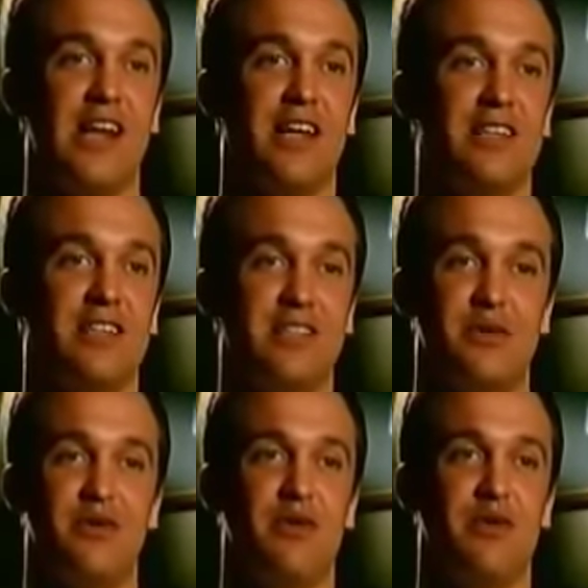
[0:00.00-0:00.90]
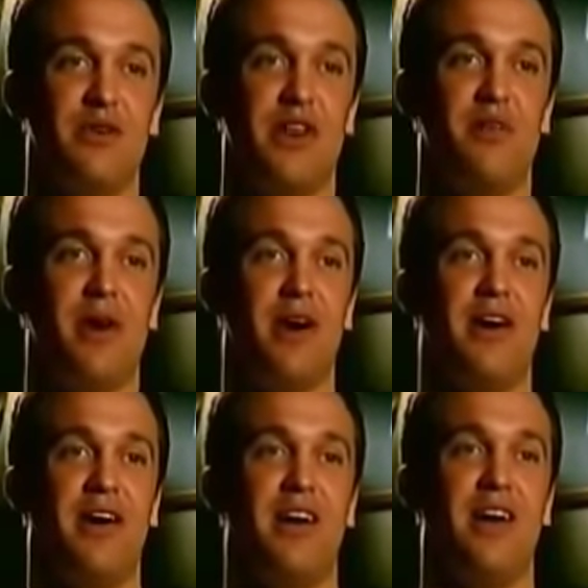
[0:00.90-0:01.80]
the Italians seemed to infiltrate the
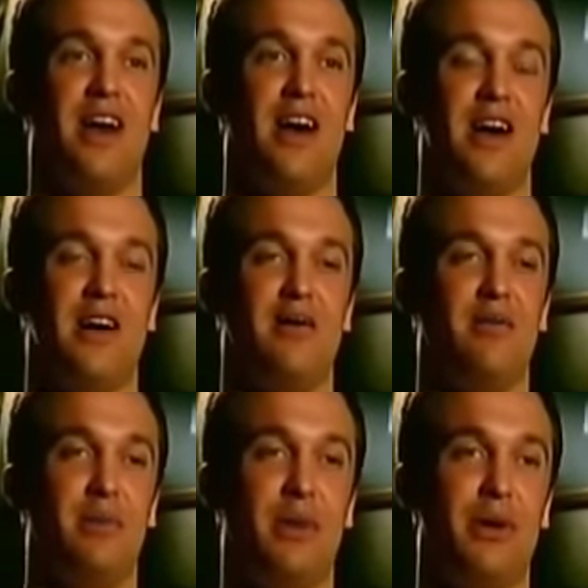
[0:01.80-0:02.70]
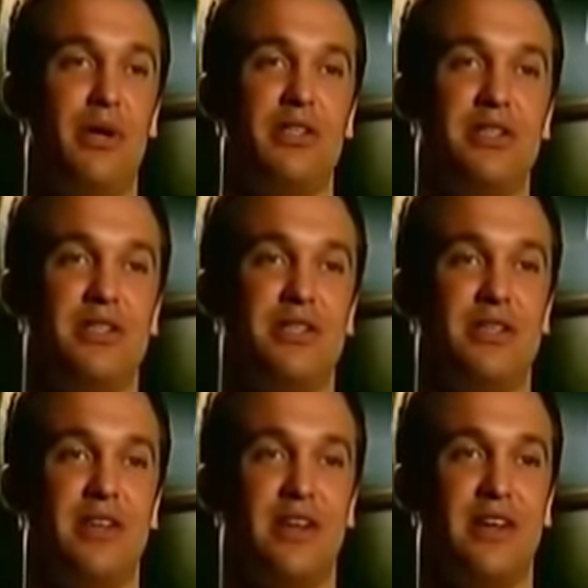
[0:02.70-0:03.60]
bar purely
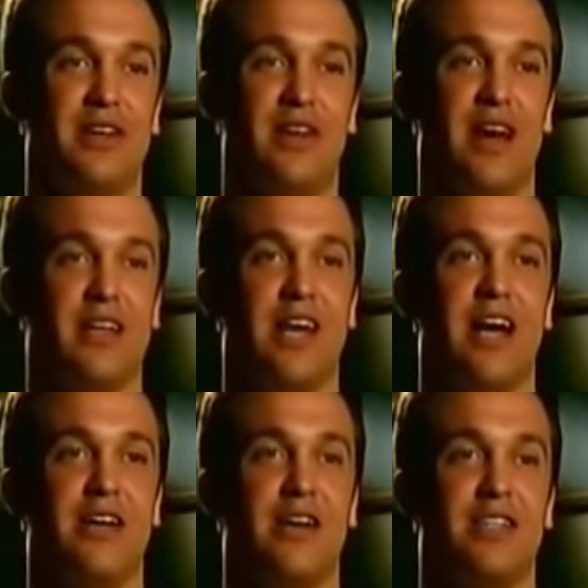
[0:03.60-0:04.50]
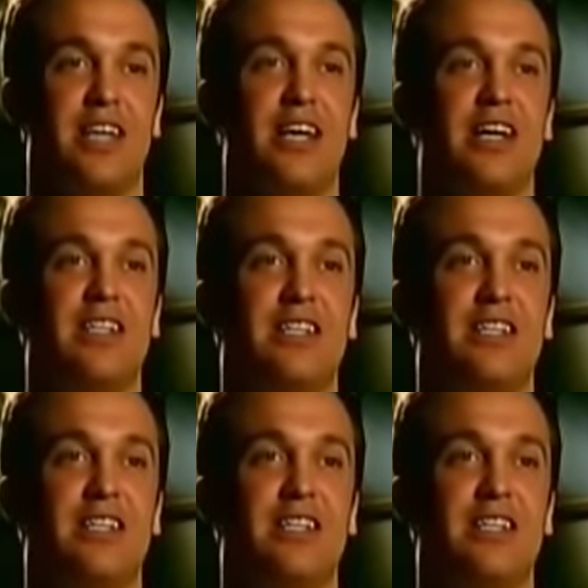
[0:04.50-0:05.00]
just to, like, antagonise the